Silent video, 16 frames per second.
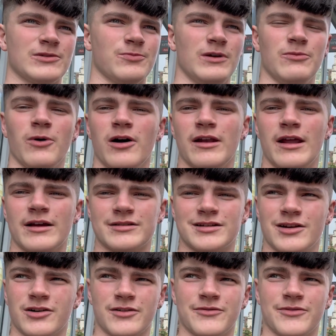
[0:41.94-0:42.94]
we weren't actually
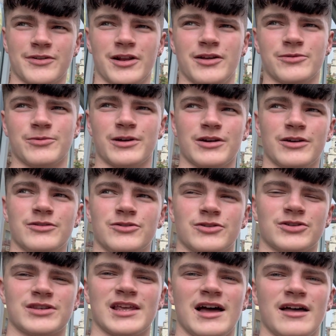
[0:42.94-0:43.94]
looking for clothes, we couldn't
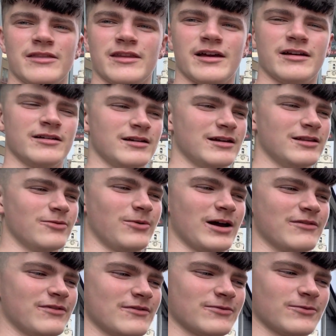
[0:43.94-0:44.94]
just stand there in the way
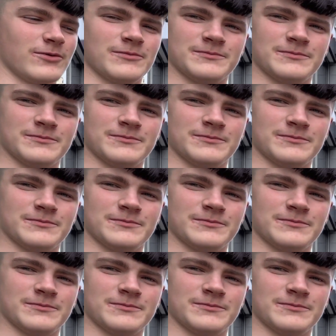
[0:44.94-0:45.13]
of everyone.